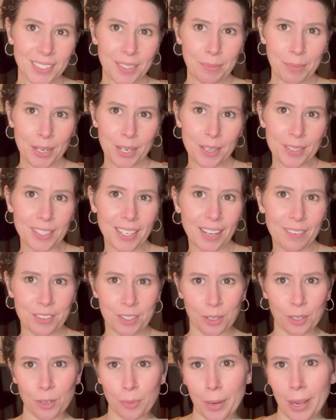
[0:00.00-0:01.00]
But it used to have
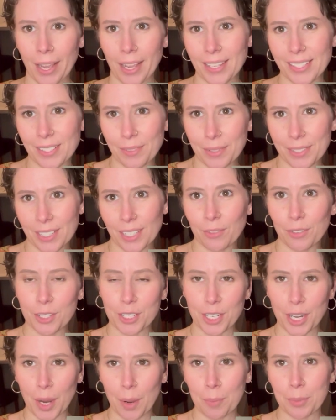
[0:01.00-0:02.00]
shoulder pads and was a different
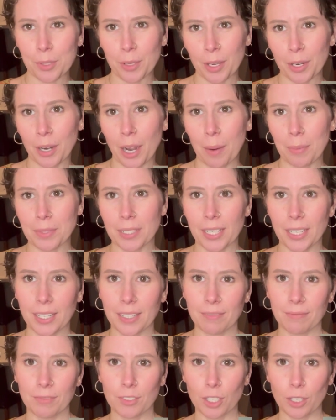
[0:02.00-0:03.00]
shape, so I cropped
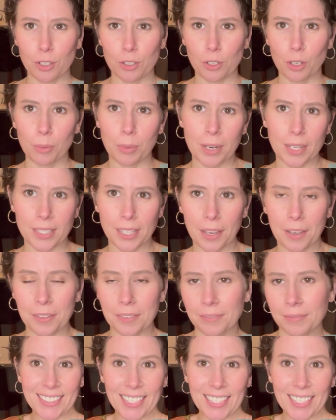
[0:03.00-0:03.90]
it, took the shoulder pads out.